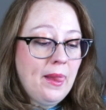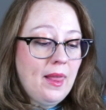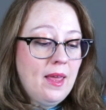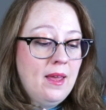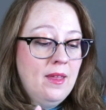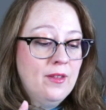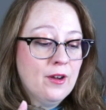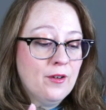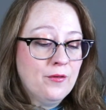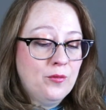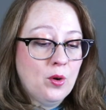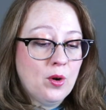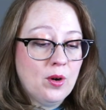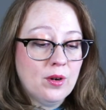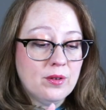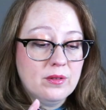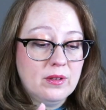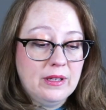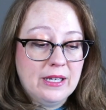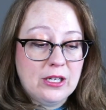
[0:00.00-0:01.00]
And
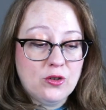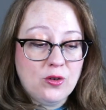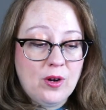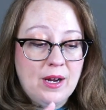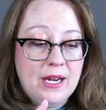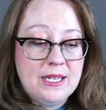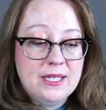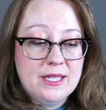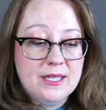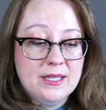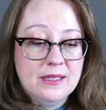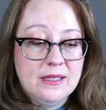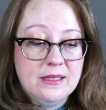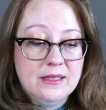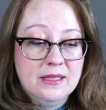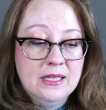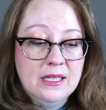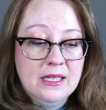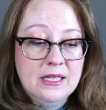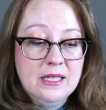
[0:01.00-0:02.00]
therefore, like trying to
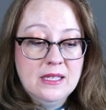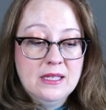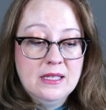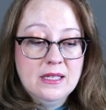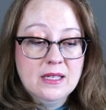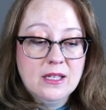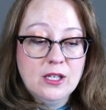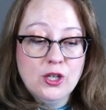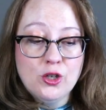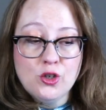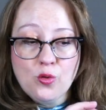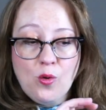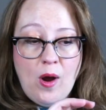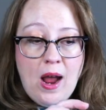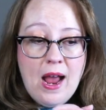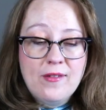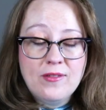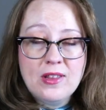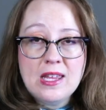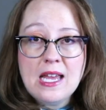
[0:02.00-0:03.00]

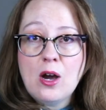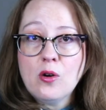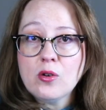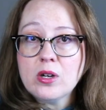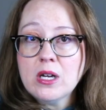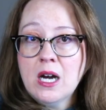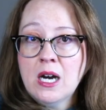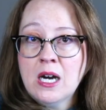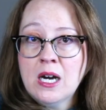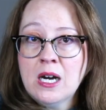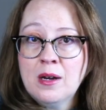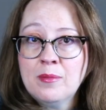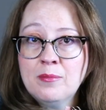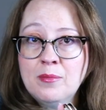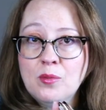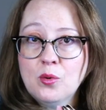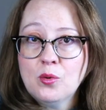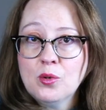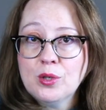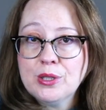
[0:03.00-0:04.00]
contrive the outcome
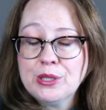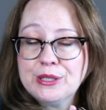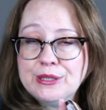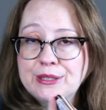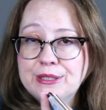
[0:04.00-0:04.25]
or,